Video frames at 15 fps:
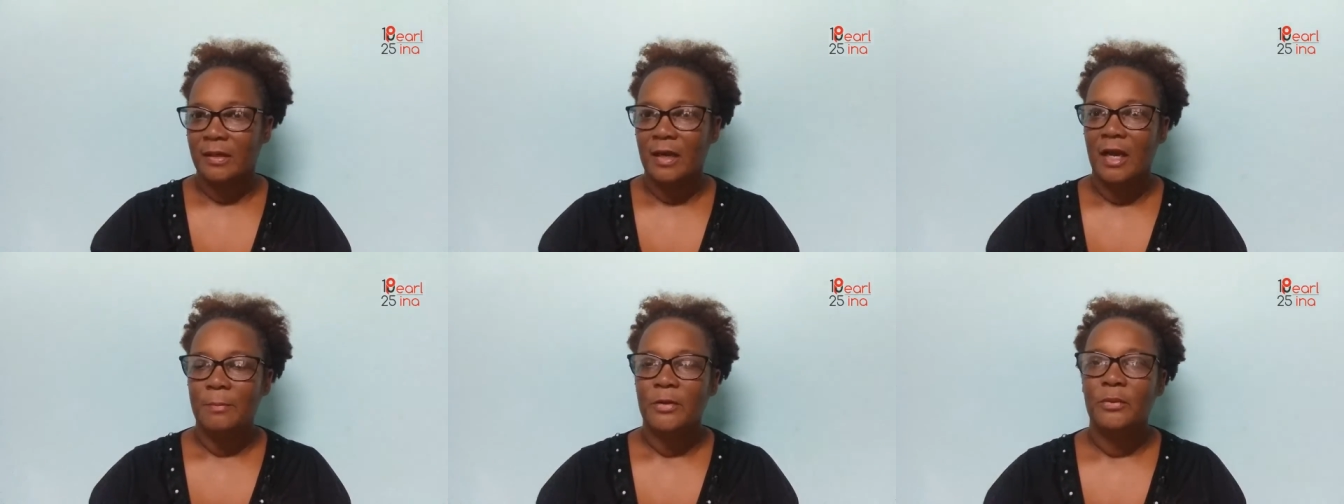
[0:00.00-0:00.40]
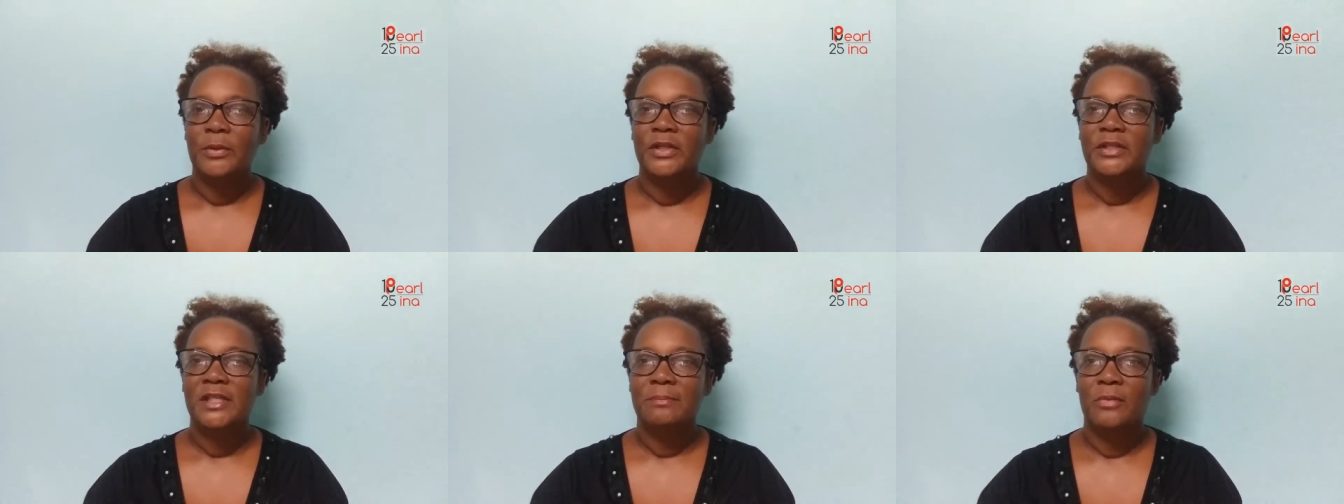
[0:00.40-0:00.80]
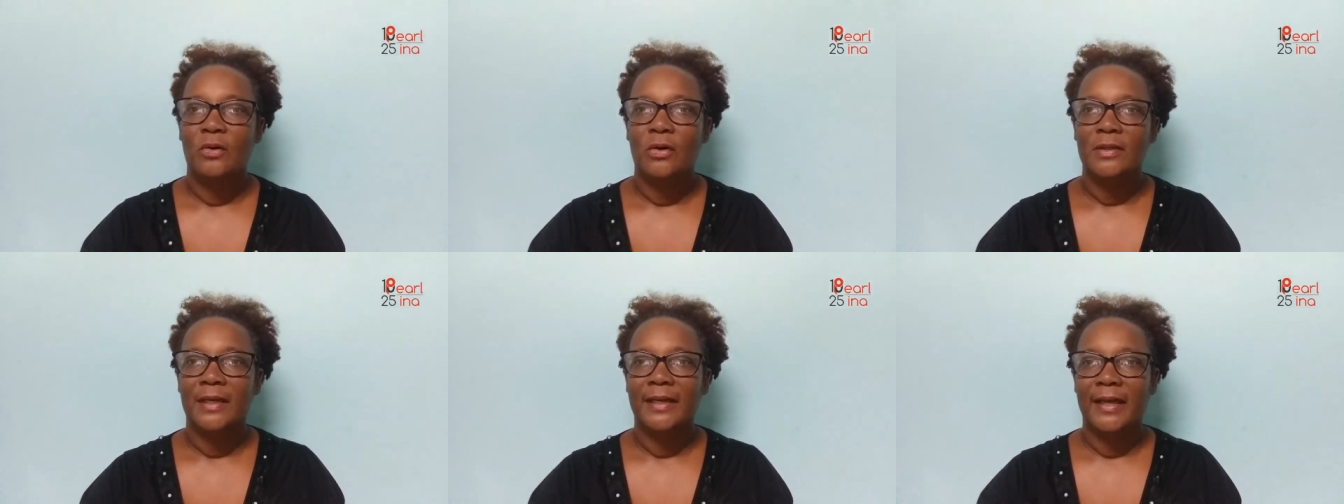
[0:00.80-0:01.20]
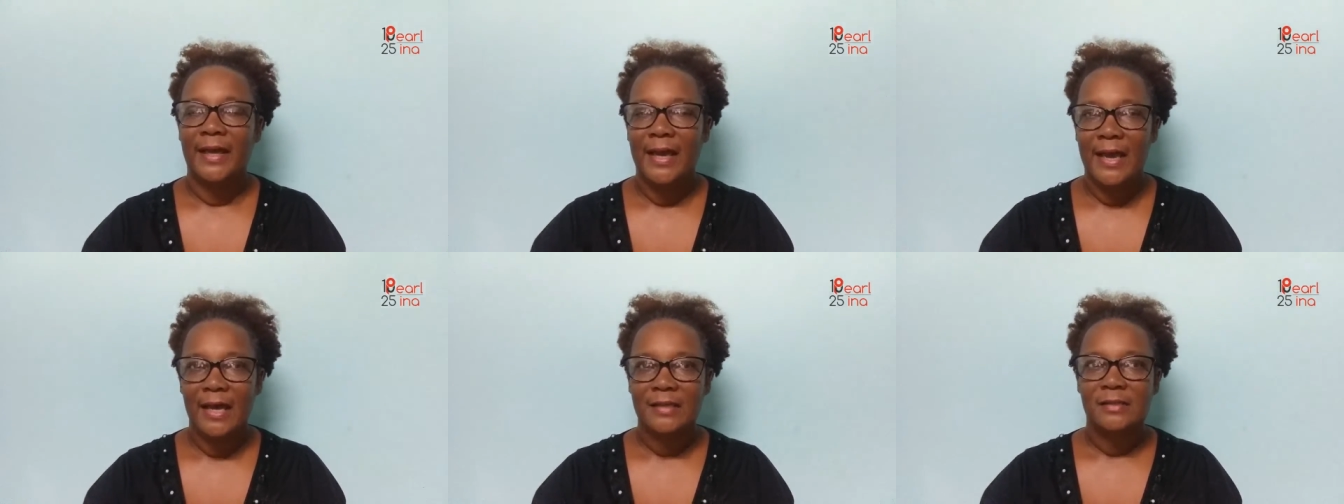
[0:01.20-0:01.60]
um, community board, and I
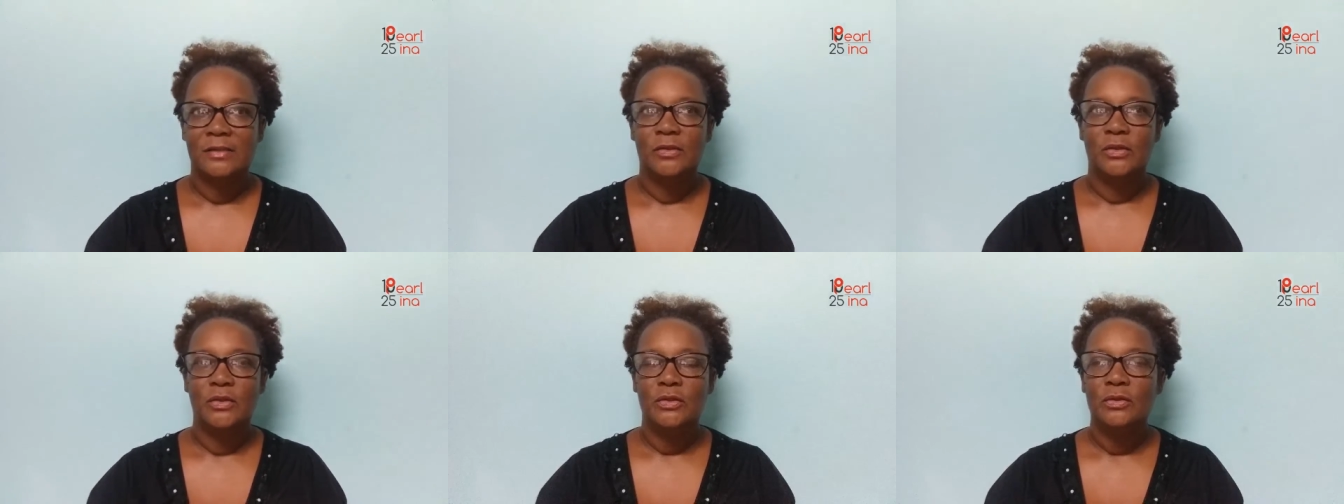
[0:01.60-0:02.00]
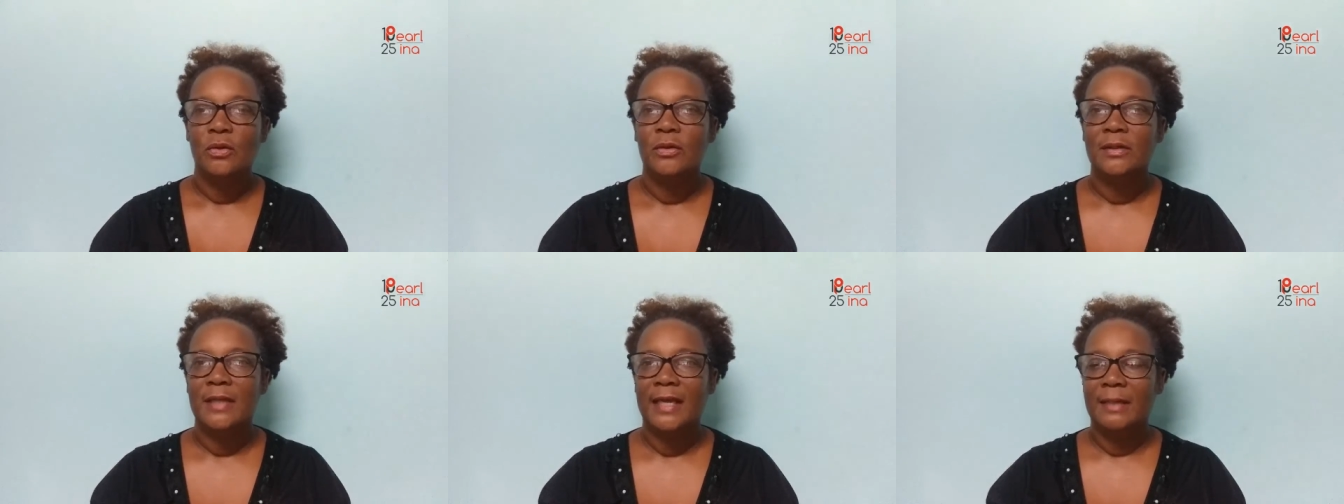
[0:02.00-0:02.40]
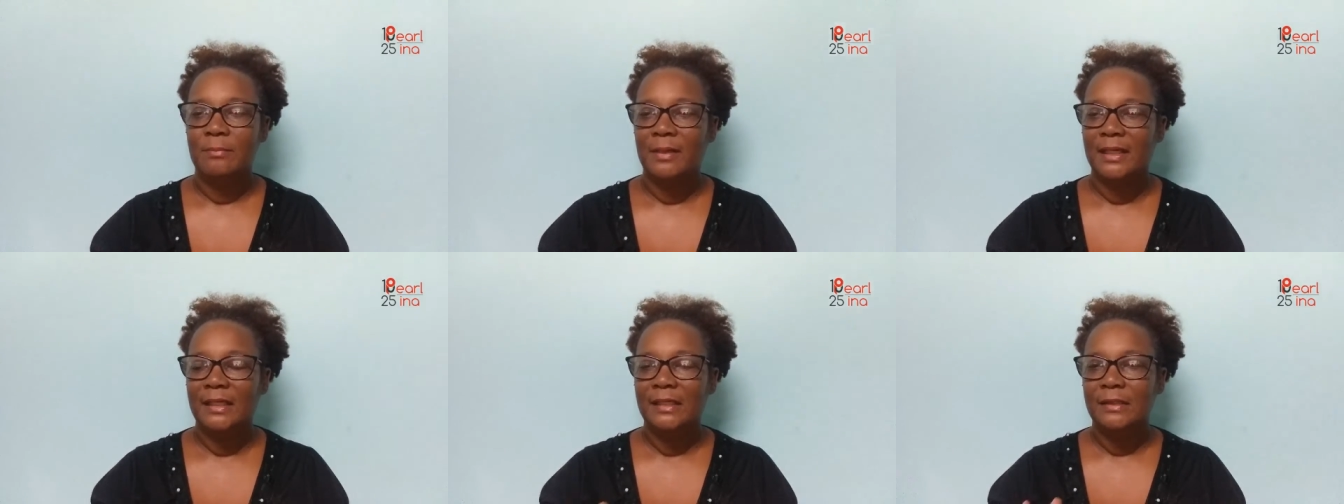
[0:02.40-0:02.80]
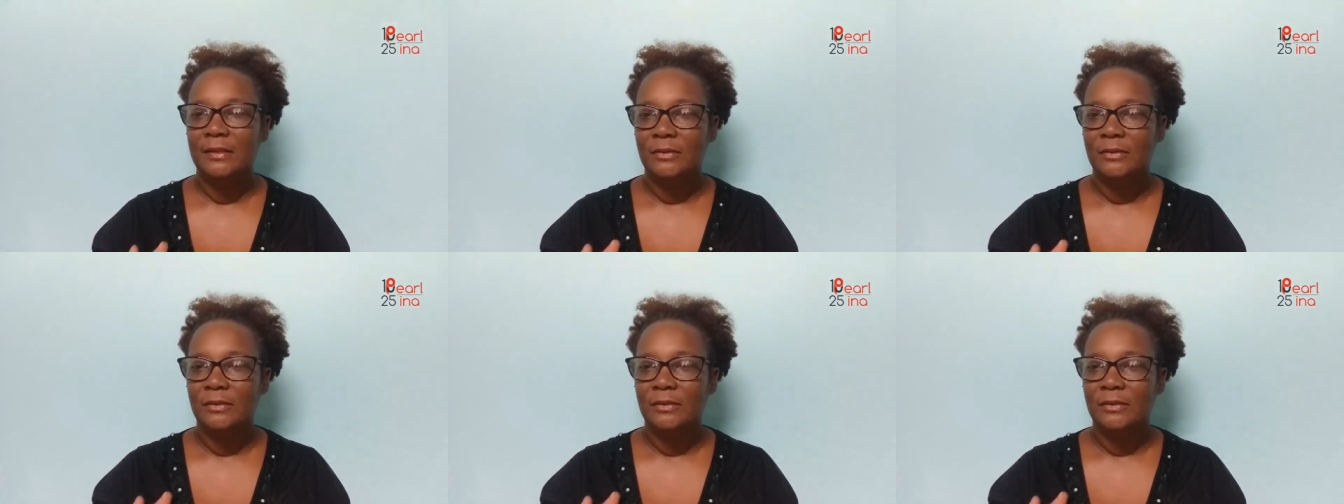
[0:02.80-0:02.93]
asked, do you know anybody?